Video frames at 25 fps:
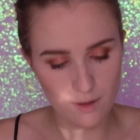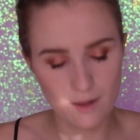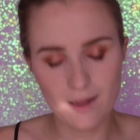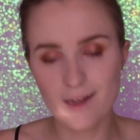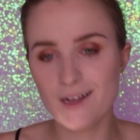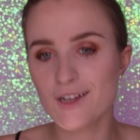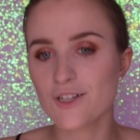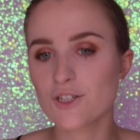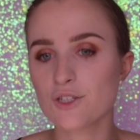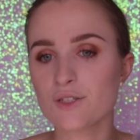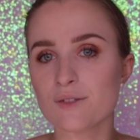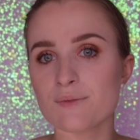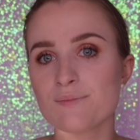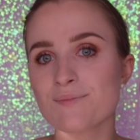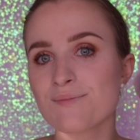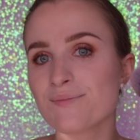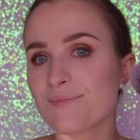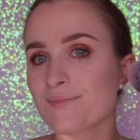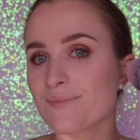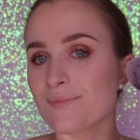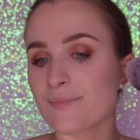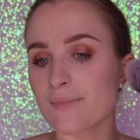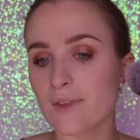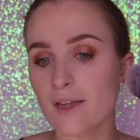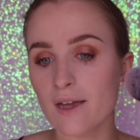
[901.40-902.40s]
blush.
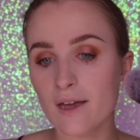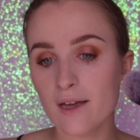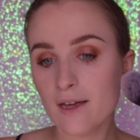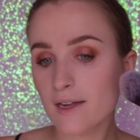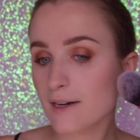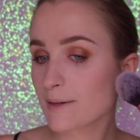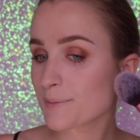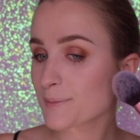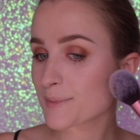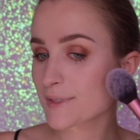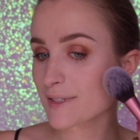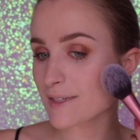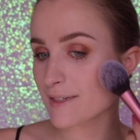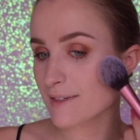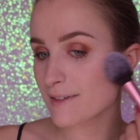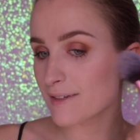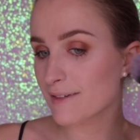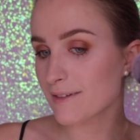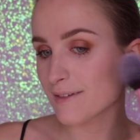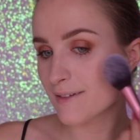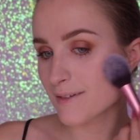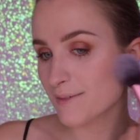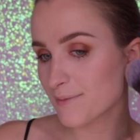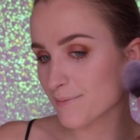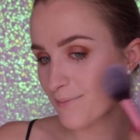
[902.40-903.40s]
I'm just
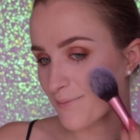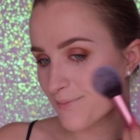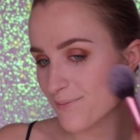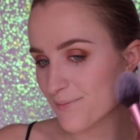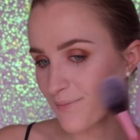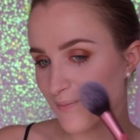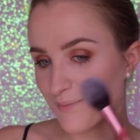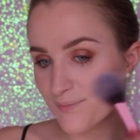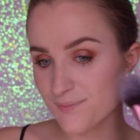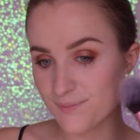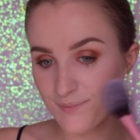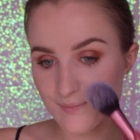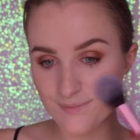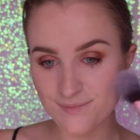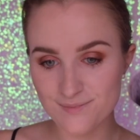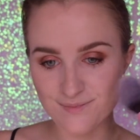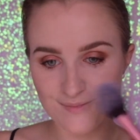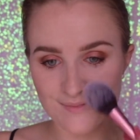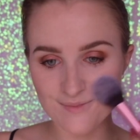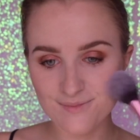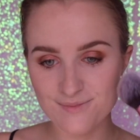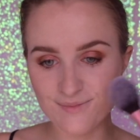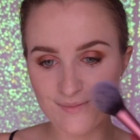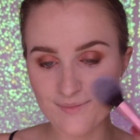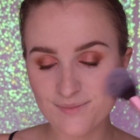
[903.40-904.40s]
going to
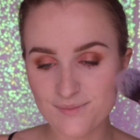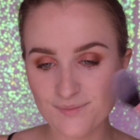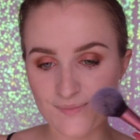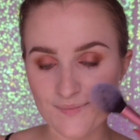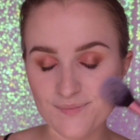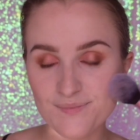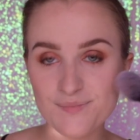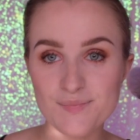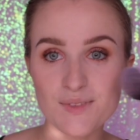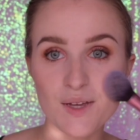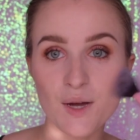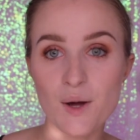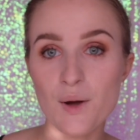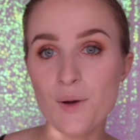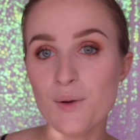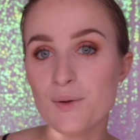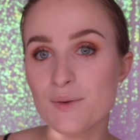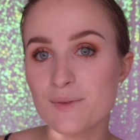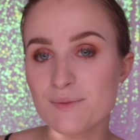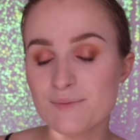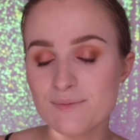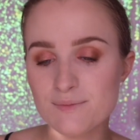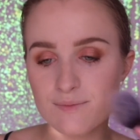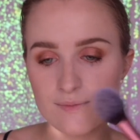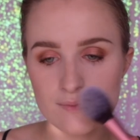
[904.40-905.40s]

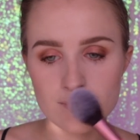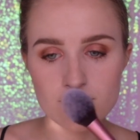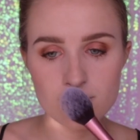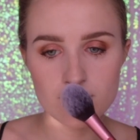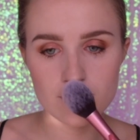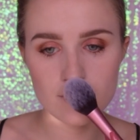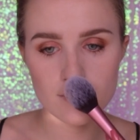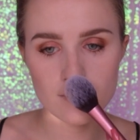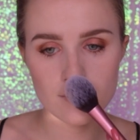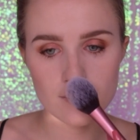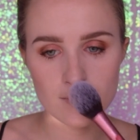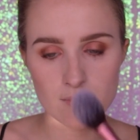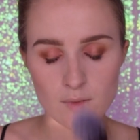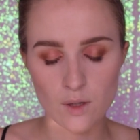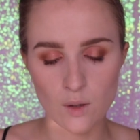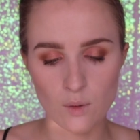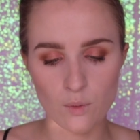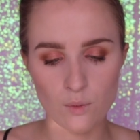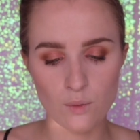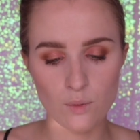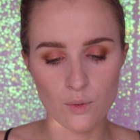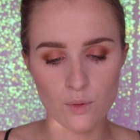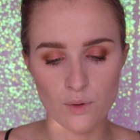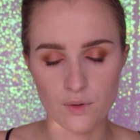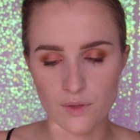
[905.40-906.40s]
go.
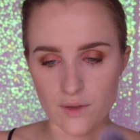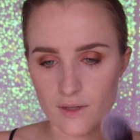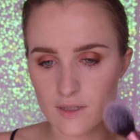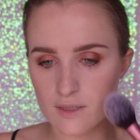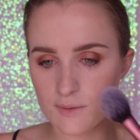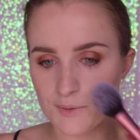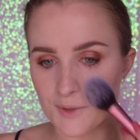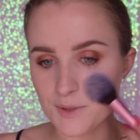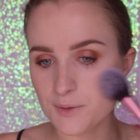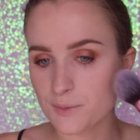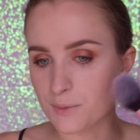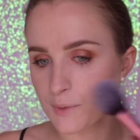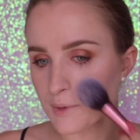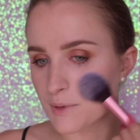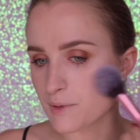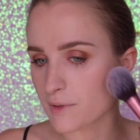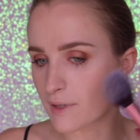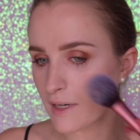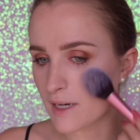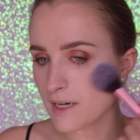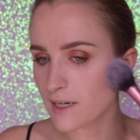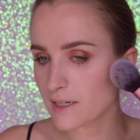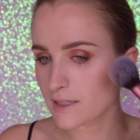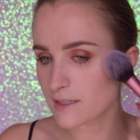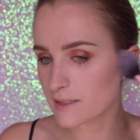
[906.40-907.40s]
Oh, this smells real
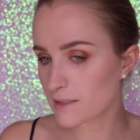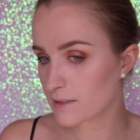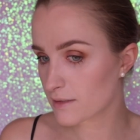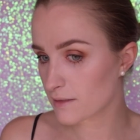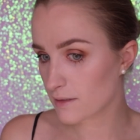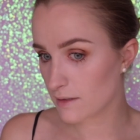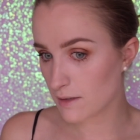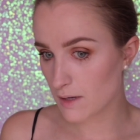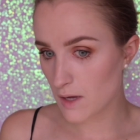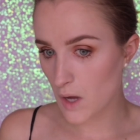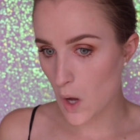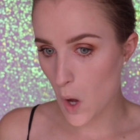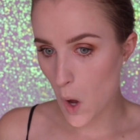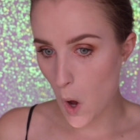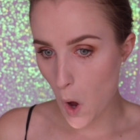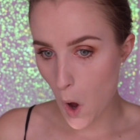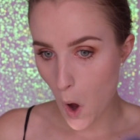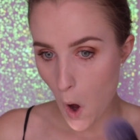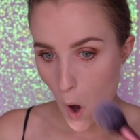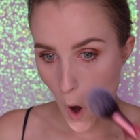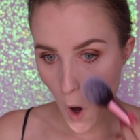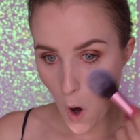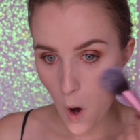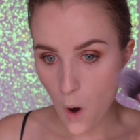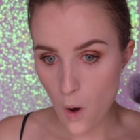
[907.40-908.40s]
nice.
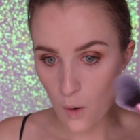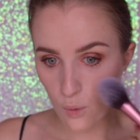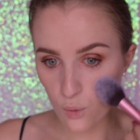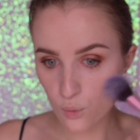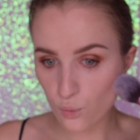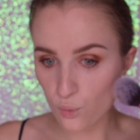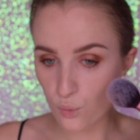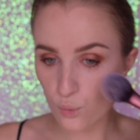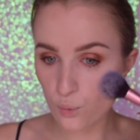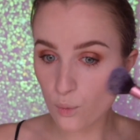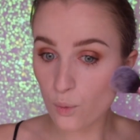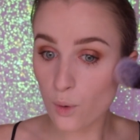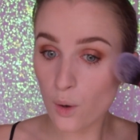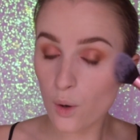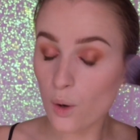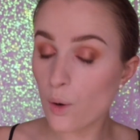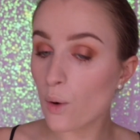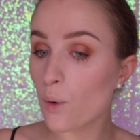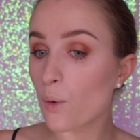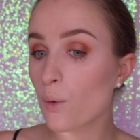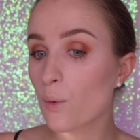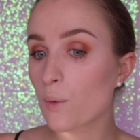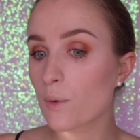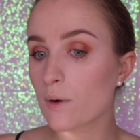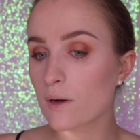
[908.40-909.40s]

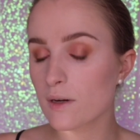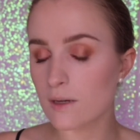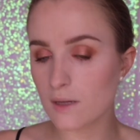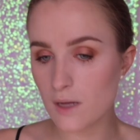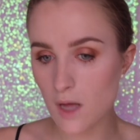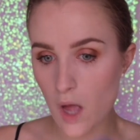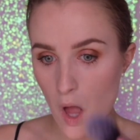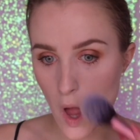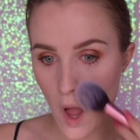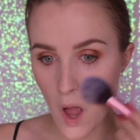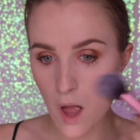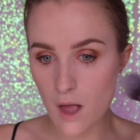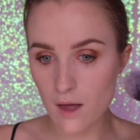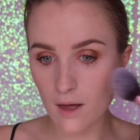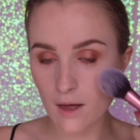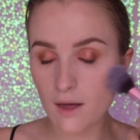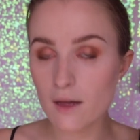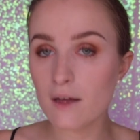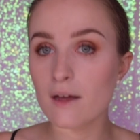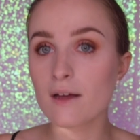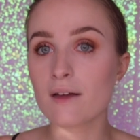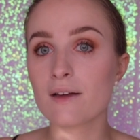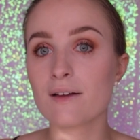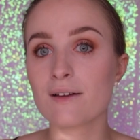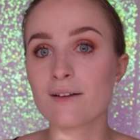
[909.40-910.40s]
Whoa.
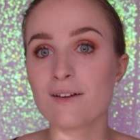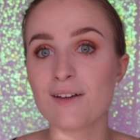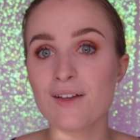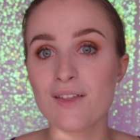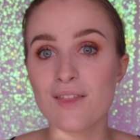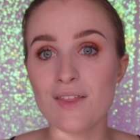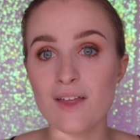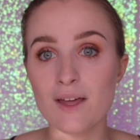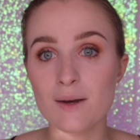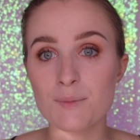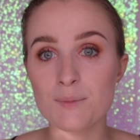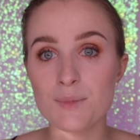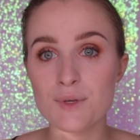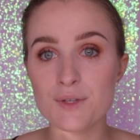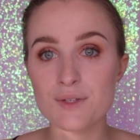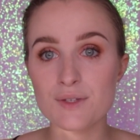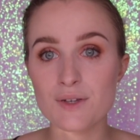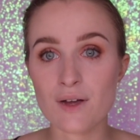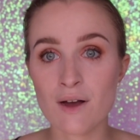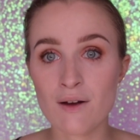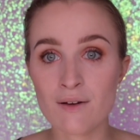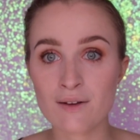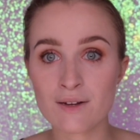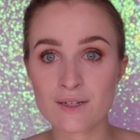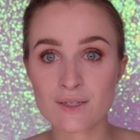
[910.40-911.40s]
That
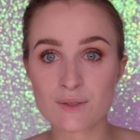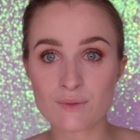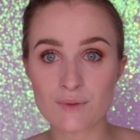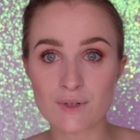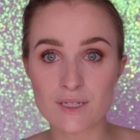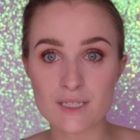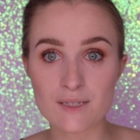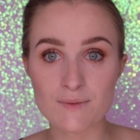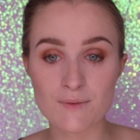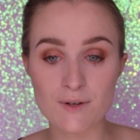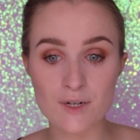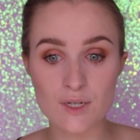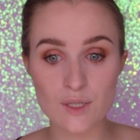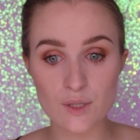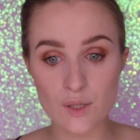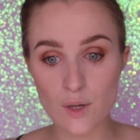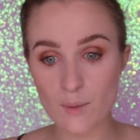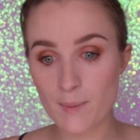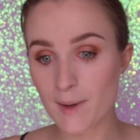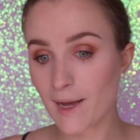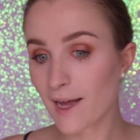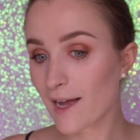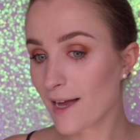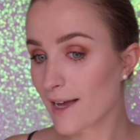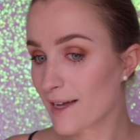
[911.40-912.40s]
mascara is transferring so
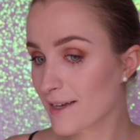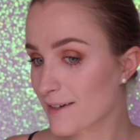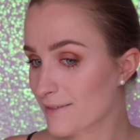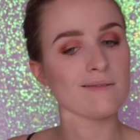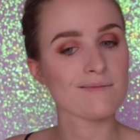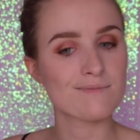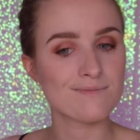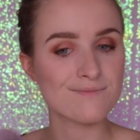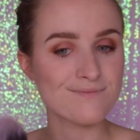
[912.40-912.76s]
bad.